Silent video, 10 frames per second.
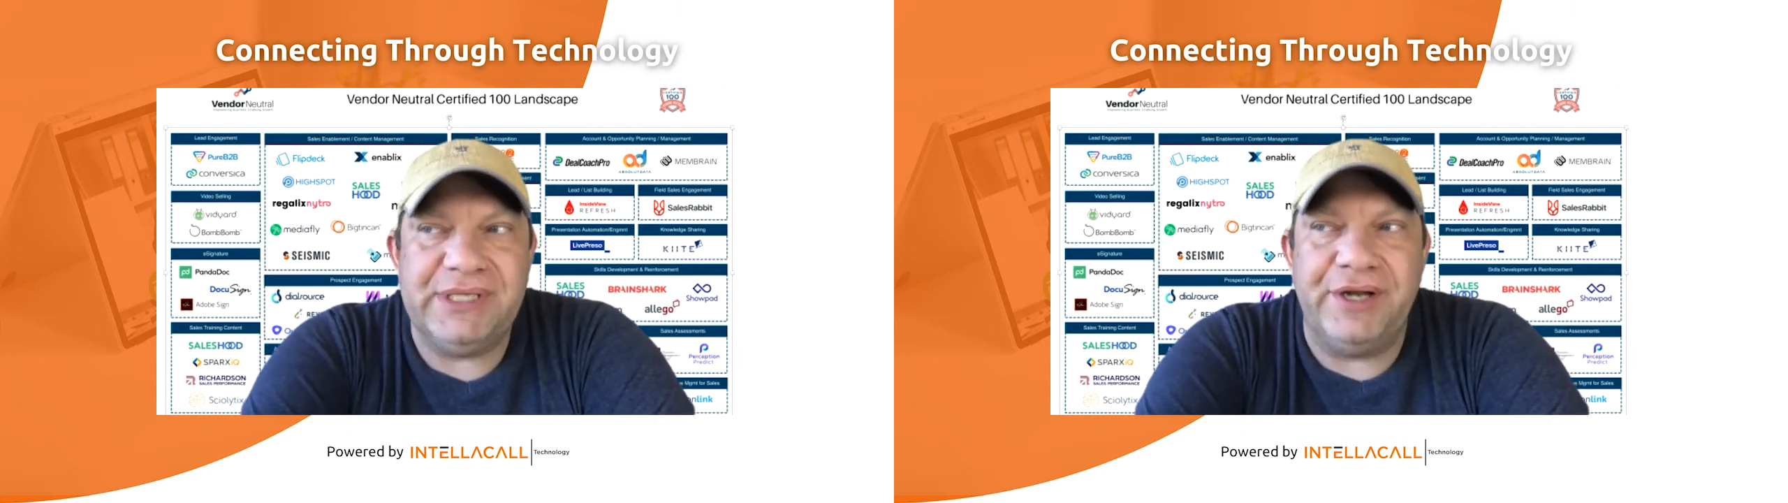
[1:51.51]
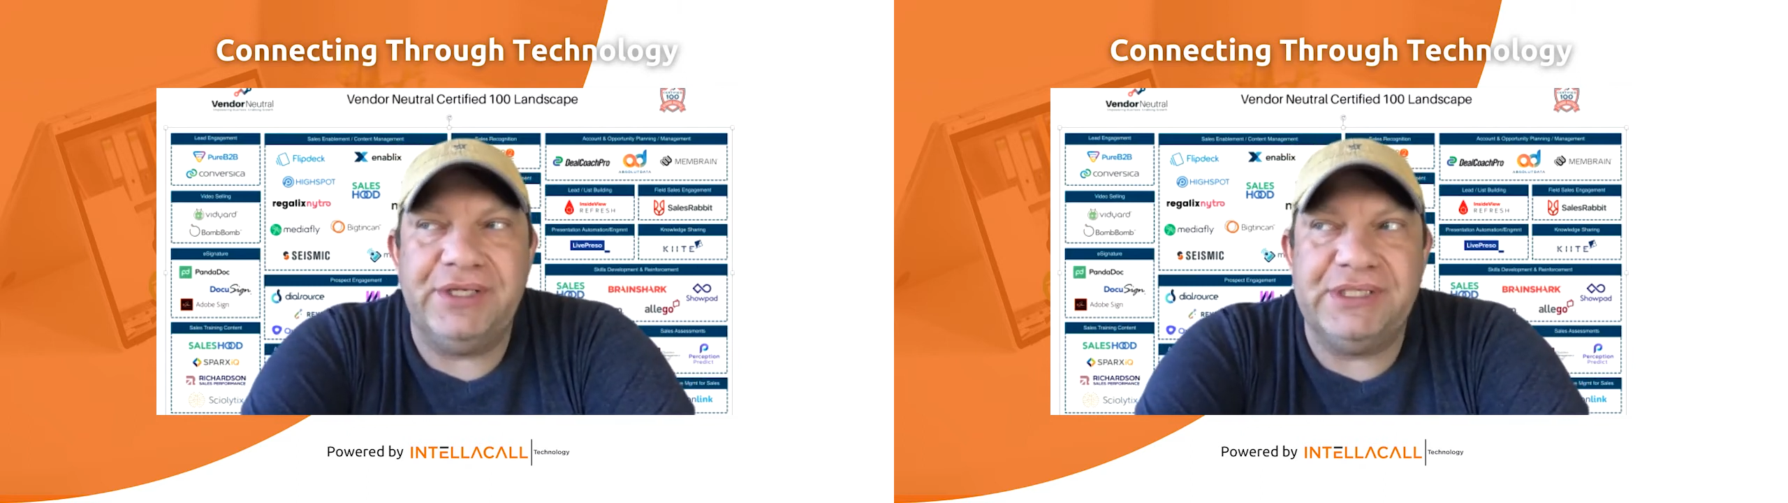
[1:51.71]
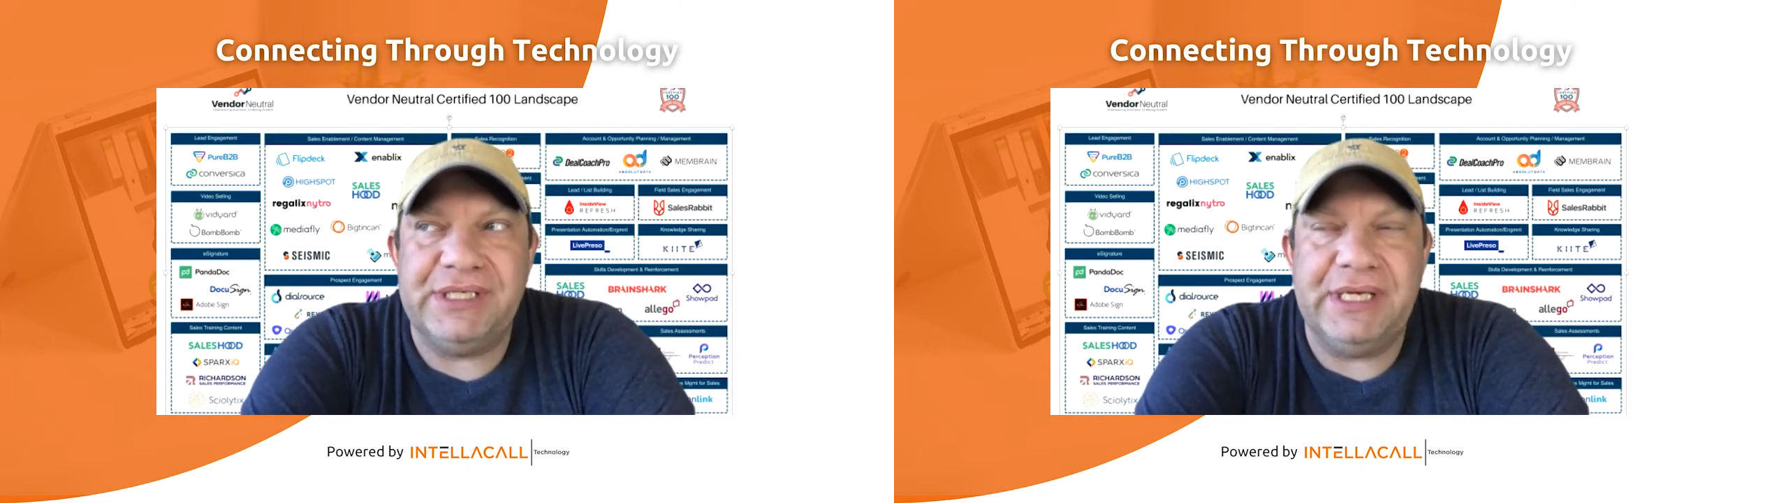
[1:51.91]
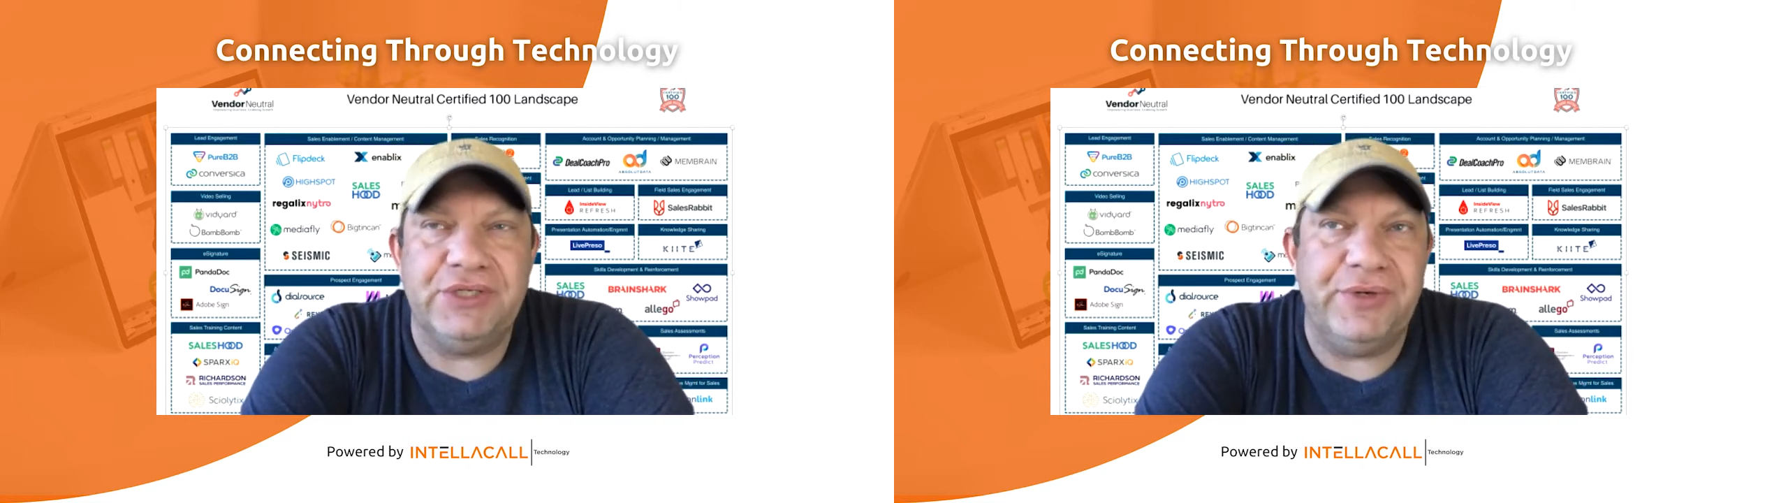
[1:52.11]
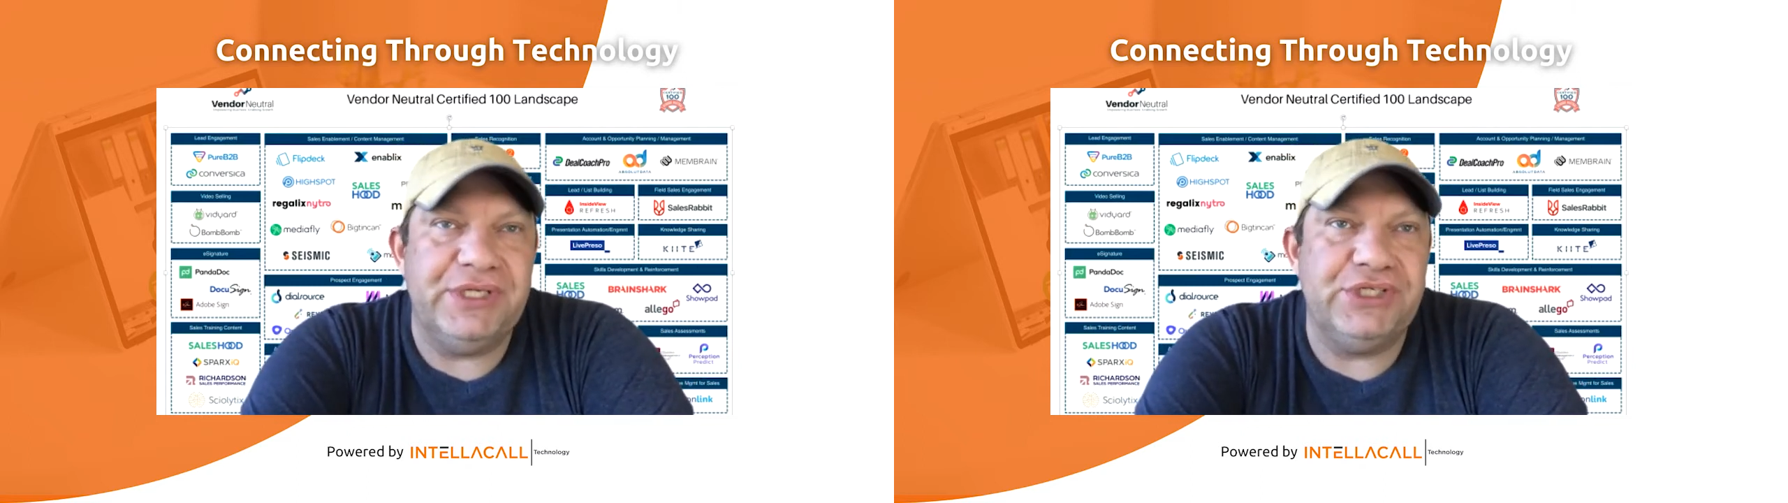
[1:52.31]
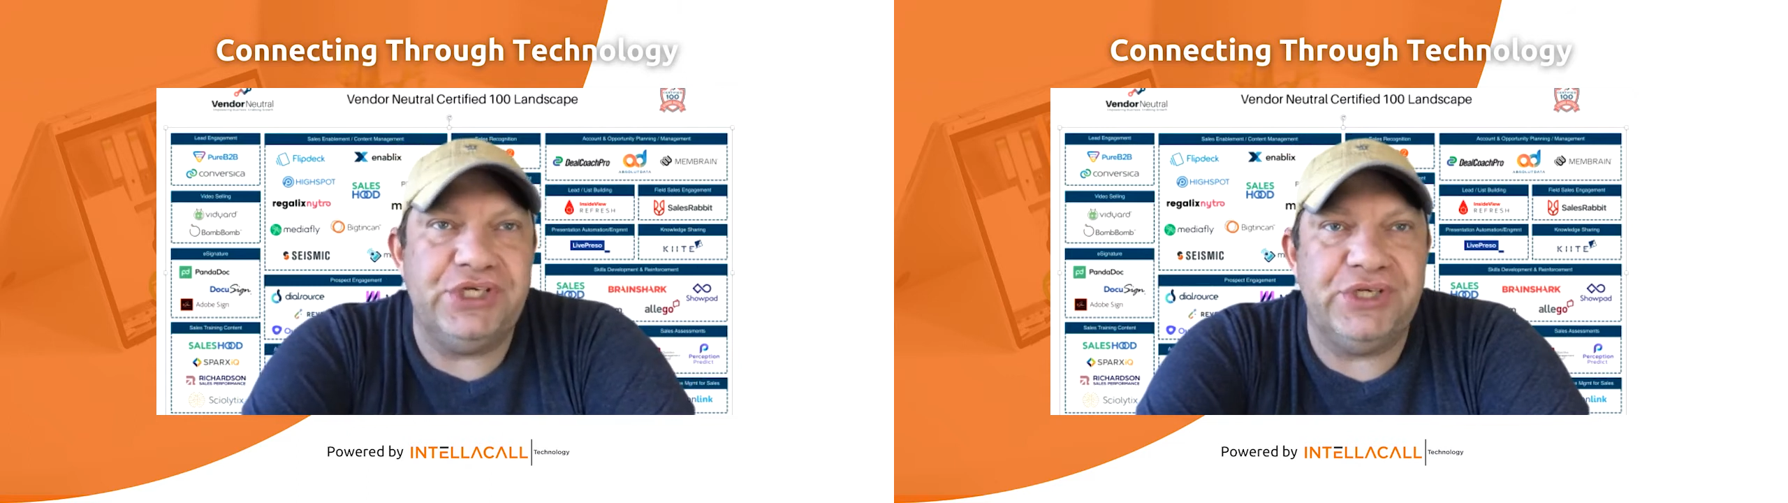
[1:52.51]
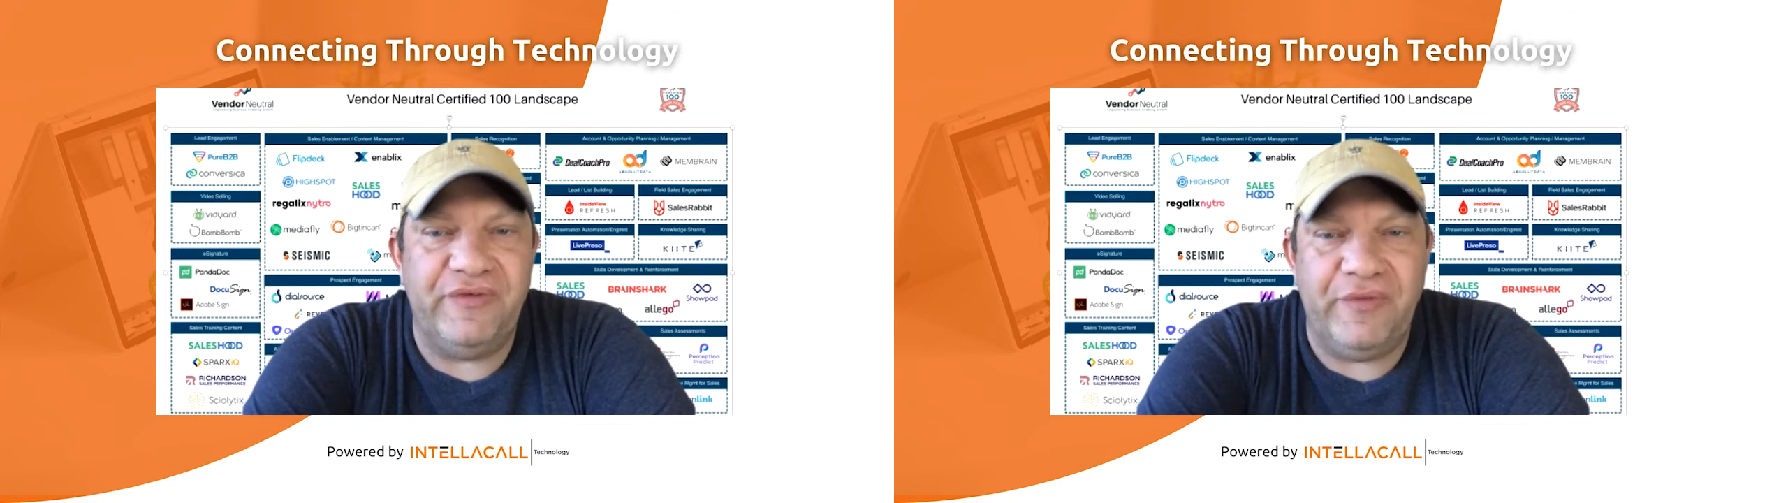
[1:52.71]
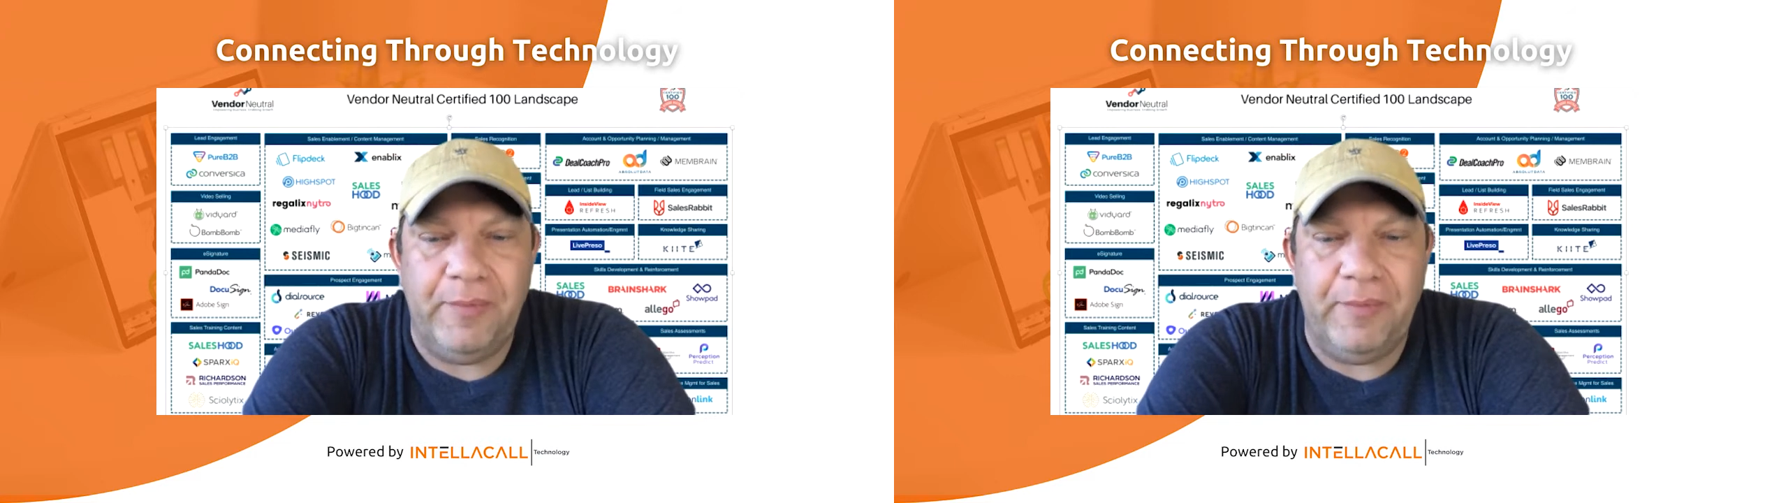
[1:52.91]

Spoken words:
We started to see a transition